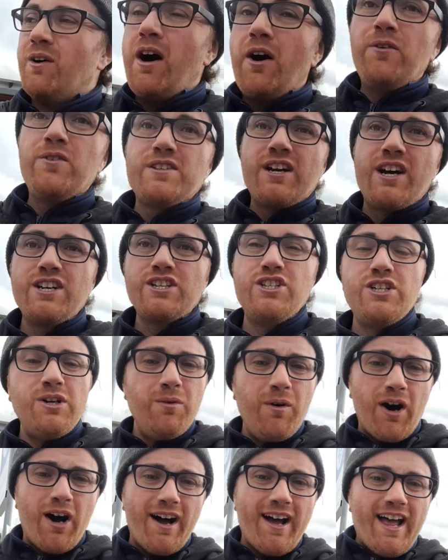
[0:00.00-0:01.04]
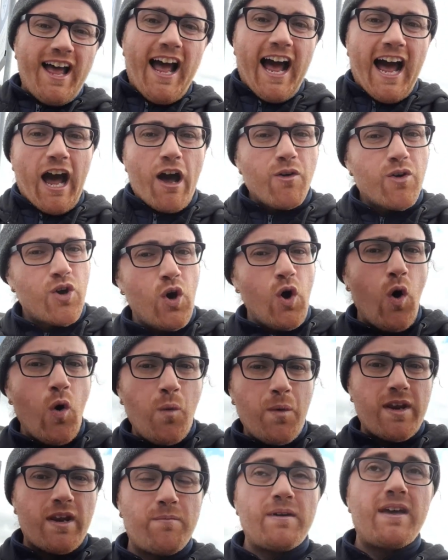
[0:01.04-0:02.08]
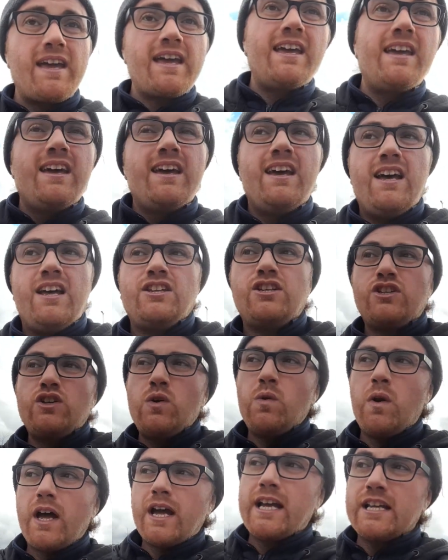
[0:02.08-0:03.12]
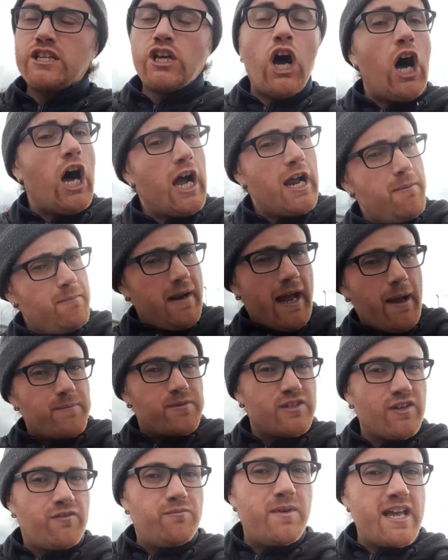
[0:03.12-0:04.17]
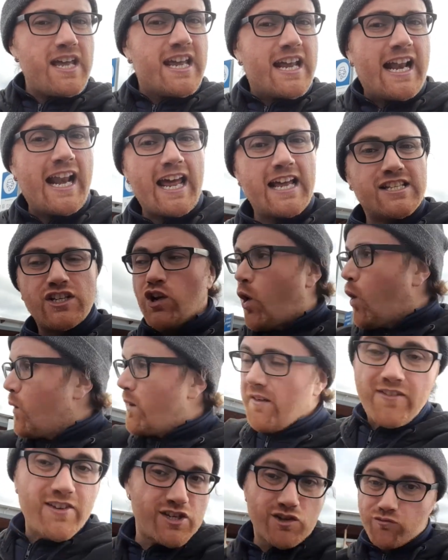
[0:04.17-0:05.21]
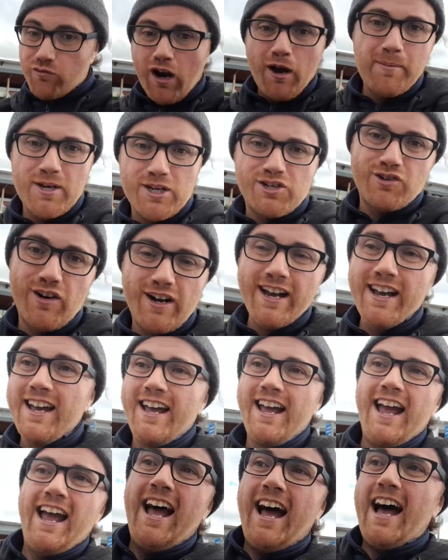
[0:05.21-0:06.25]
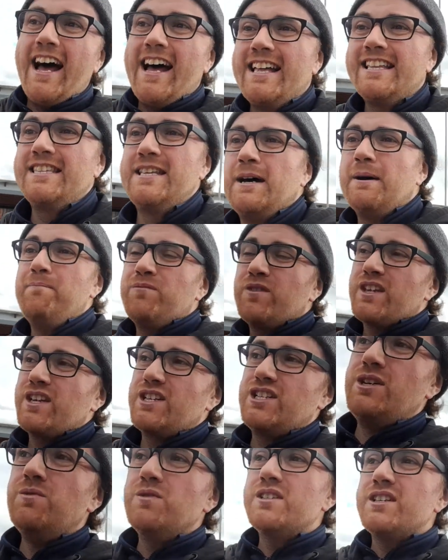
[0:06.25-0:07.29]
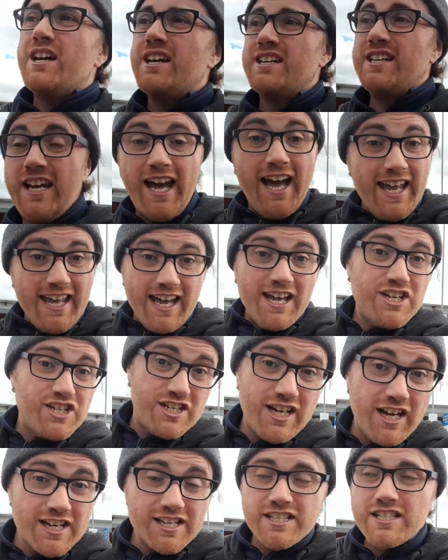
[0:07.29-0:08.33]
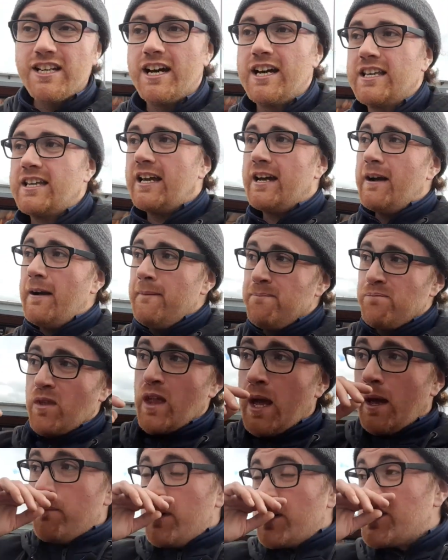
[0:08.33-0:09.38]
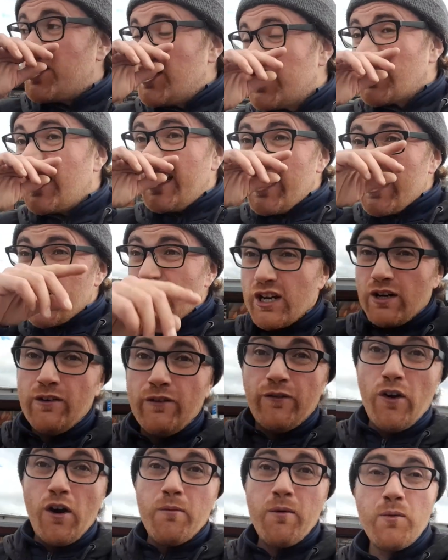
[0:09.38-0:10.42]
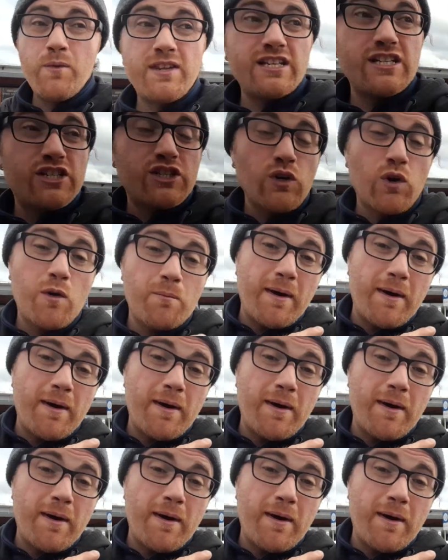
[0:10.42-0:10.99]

I was like, do you know what, how cool would it be to do like a time lapse of me collecting all of this rubbish, right? And she was like, yeah, she likes the idea, but she's gonna confirm it with the store